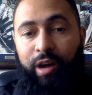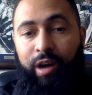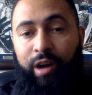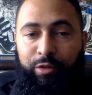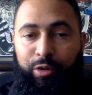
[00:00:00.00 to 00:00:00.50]

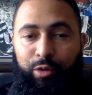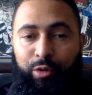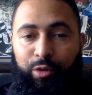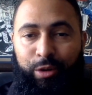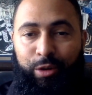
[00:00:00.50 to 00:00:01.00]
However,
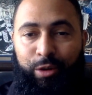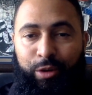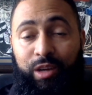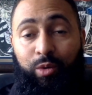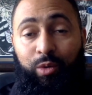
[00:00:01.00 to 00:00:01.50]
when you're
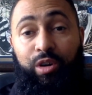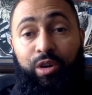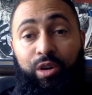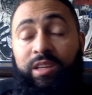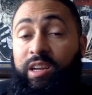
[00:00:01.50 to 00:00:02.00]
pitching worse
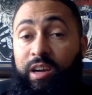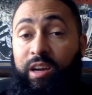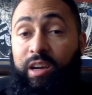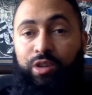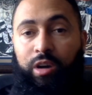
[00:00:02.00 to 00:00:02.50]
than any
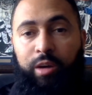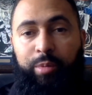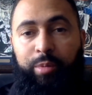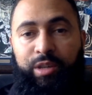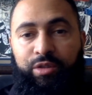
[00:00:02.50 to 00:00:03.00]
other starting
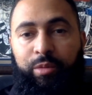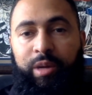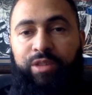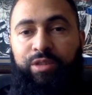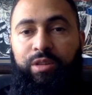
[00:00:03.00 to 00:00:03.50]
pitcher in the
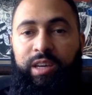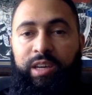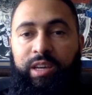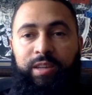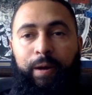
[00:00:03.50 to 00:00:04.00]
major
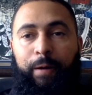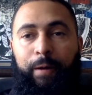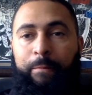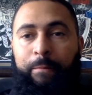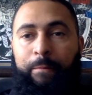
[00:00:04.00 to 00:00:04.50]
leagues,
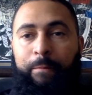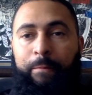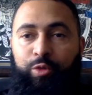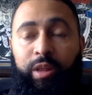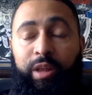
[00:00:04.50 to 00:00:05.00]

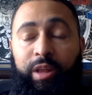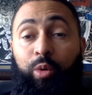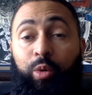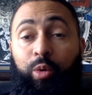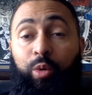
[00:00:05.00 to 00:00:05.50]
there's really
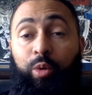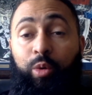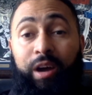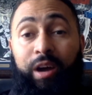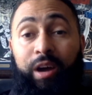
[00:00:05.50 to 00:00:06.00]
nowhere to go
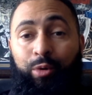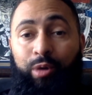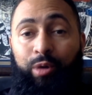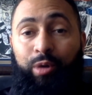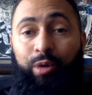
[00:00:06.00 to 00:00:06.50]
but up
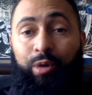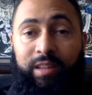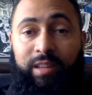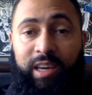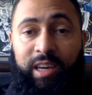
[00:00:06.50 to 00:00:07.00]
or out of the
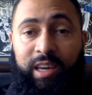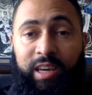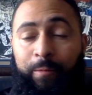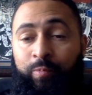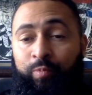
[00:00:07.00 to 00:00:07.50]
league.
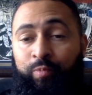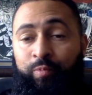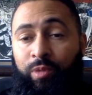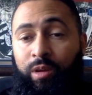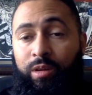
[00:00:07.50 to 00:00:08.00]

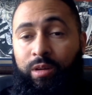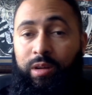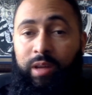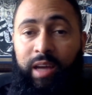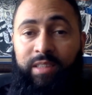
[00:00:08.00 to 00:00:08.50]

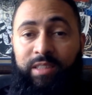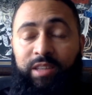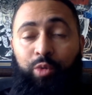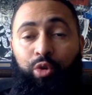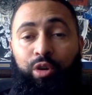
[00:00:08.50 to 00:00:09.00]
Kansas
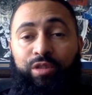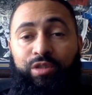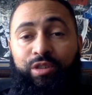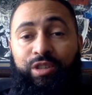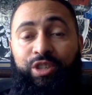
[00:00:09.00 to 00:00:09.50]
City Royals
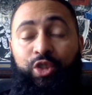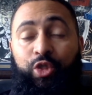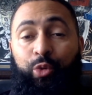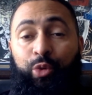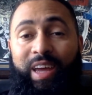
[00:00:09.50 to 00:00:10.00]
are just
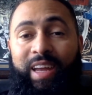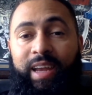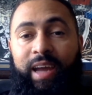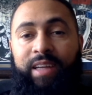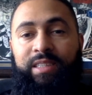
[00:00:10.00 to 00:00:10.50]

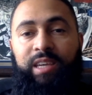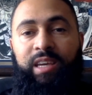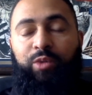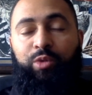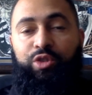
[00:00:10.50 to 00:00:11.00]

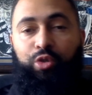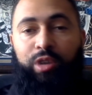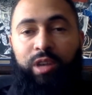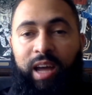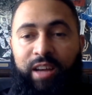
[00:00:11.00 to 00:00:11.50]
3-19 when
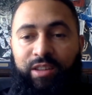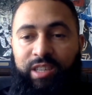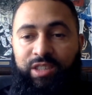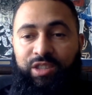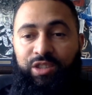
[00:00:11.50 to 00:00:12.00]
Jordan Lyles
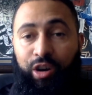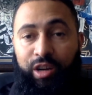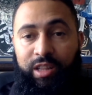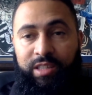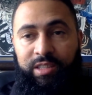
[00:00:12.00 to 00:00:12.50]
has
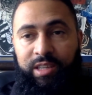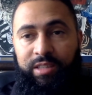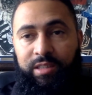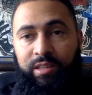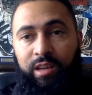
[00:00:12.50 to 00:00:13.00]
started this
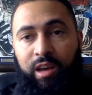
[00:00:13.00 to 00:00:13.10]
season,